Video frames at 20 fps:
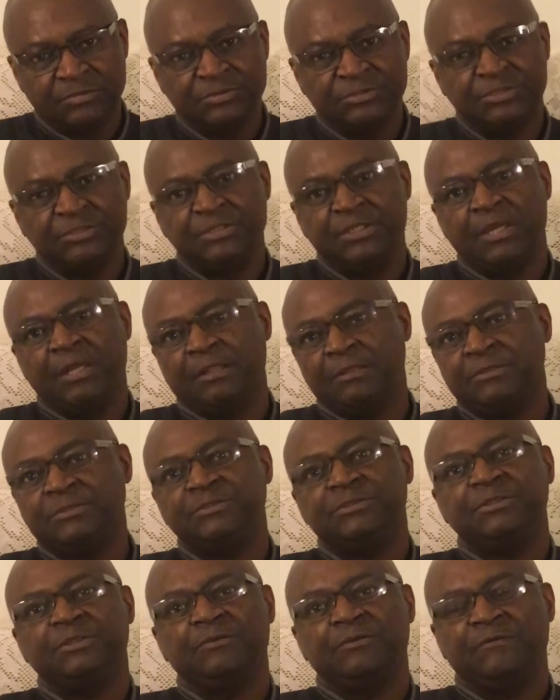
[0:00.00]

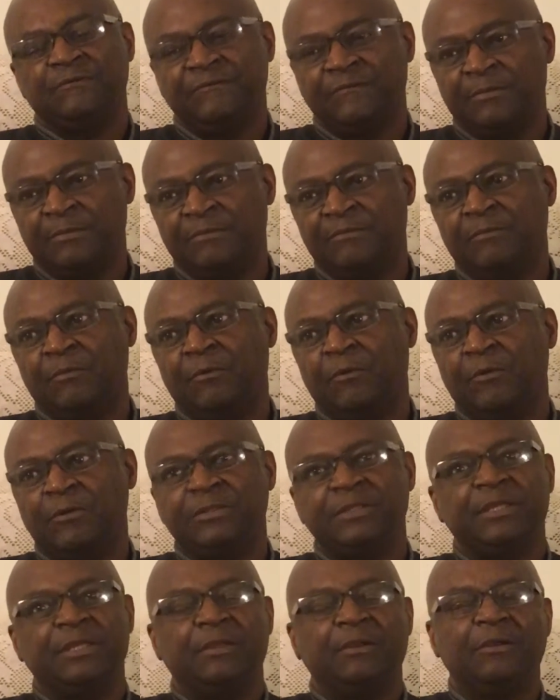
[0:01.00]
genealogy or
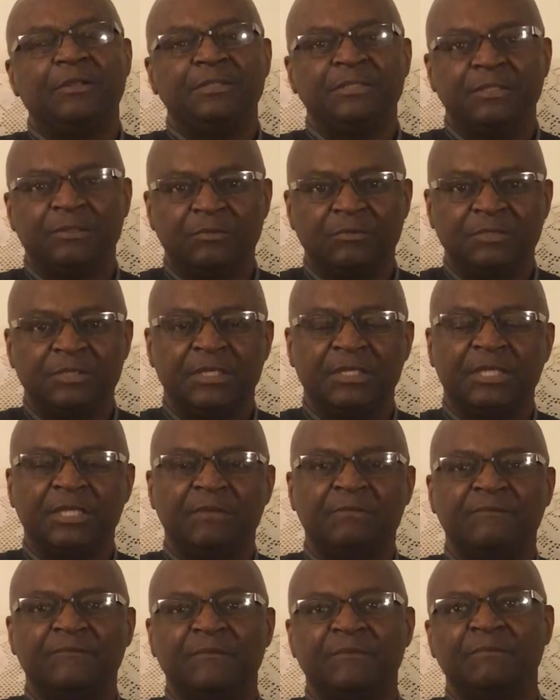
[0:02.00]
they
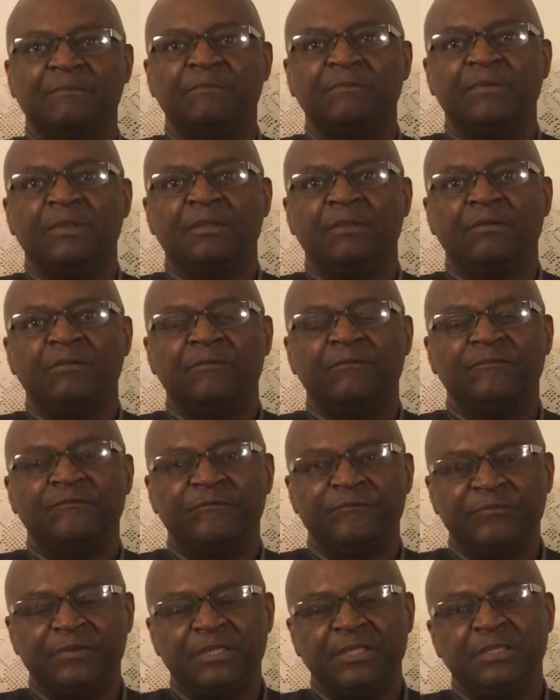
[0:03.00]
came from
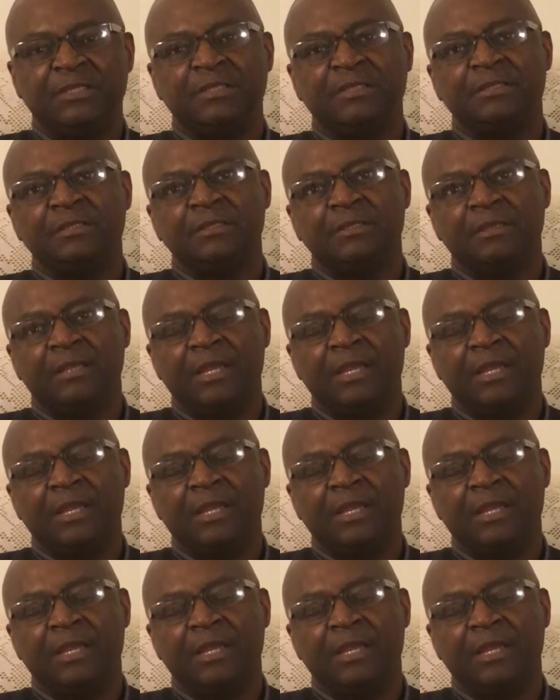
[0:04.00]
free